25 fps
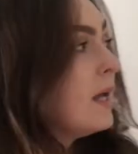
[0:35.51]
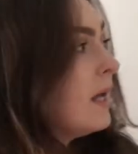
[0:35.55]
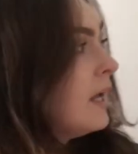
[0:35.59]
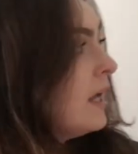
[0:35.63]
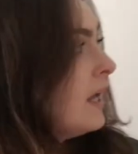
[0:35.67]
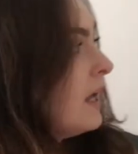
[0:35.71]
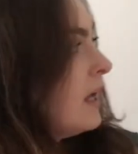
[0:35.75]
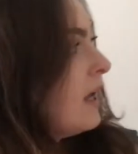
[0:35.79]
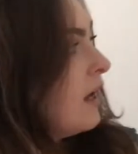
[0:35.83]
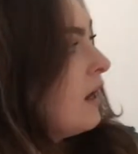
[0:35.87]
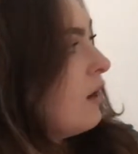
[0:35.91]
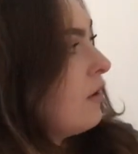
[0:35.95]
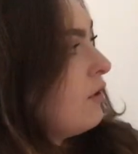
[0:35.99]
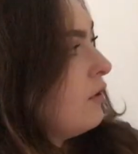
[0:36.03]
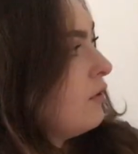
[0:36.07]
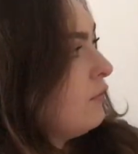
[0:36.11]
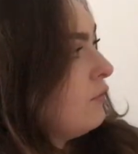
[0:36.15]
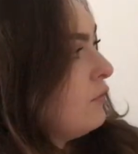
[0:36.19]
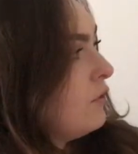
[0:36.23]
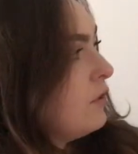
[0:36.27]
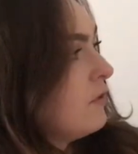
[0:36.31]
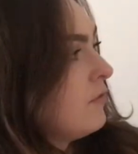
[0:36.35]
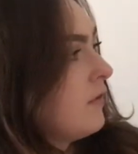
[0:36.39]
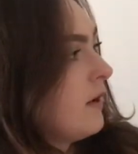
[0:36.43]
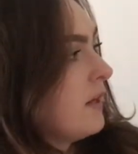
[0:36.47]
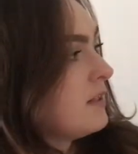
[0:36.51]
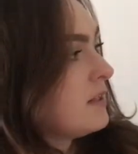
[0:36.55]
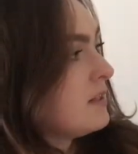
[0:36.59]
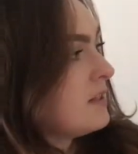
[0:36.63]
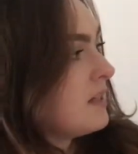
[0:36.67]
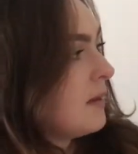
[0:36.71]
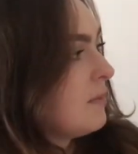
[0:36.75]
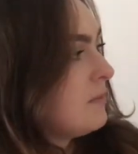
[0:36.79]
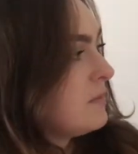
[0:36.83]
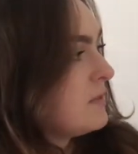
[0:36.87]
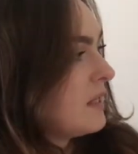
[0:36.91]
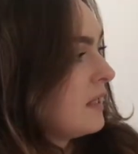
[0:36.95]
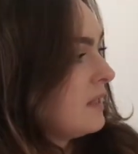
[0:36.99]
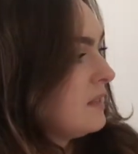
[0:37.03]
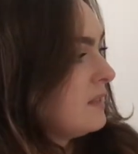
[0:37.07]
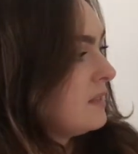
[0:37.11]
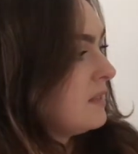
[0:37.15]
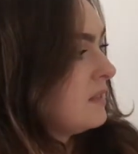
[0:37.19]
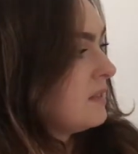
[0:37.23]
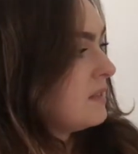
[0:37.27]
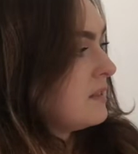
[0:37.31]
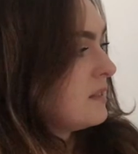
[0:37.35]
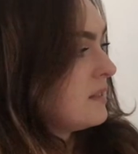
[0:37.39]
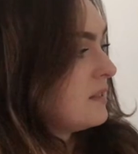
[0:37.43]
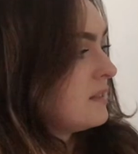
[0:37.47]
Here are a few of our stem
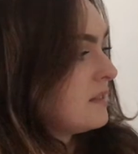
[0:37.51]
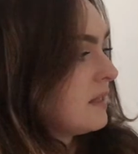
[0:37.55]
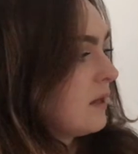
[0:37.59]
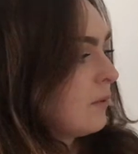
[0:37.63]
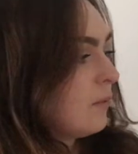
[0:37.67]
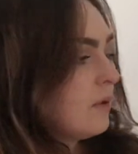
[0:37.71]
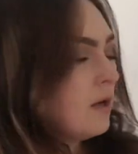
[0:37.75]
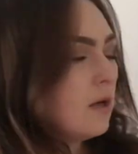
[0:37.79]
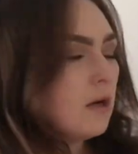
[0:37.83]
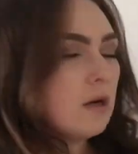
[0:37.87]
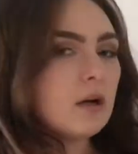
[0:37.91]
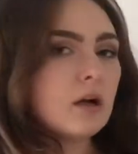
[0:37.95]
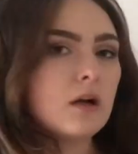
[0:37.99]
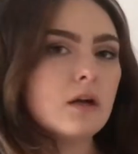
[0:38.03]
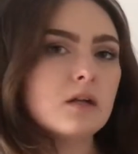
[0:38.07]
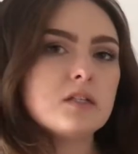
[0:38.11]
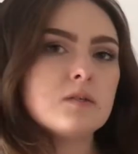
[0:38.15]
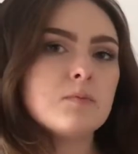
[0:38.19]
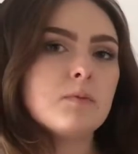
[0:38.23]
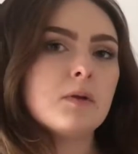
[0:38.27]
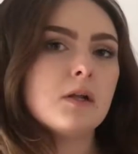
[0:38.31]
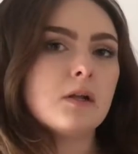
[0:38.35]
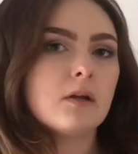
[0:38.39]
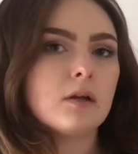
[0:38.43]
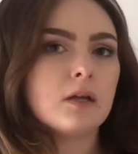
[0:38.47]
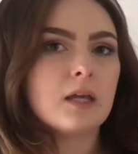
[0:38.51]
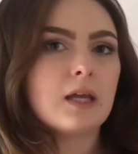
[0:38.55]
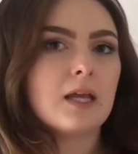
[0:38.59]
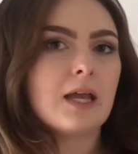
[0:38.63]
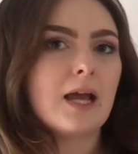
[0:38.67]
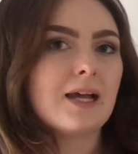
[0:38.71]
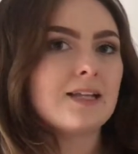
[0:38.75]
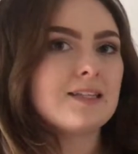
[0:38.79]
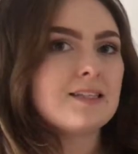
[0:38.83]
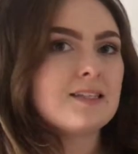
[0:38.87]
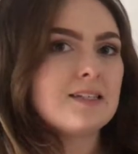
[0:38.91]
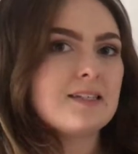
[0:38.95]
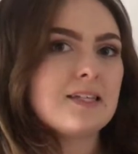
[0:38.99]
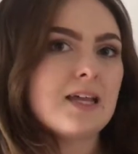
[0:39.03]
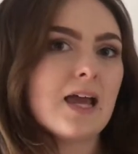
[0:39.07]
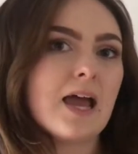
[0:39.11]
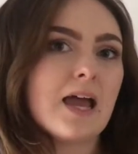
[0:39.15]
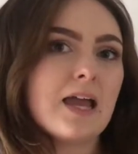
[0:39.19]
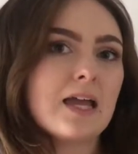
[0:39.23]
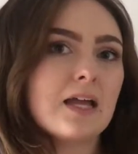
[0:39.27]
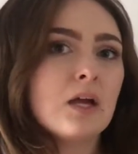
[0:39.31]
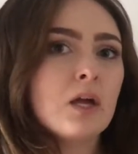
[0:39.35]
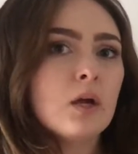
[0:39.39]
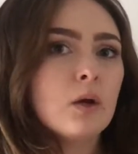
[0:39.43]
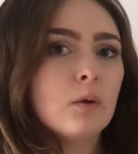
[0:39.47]
sentences that we are going to be looking at
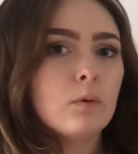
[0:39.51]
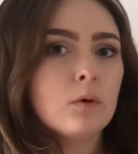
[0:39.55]
today.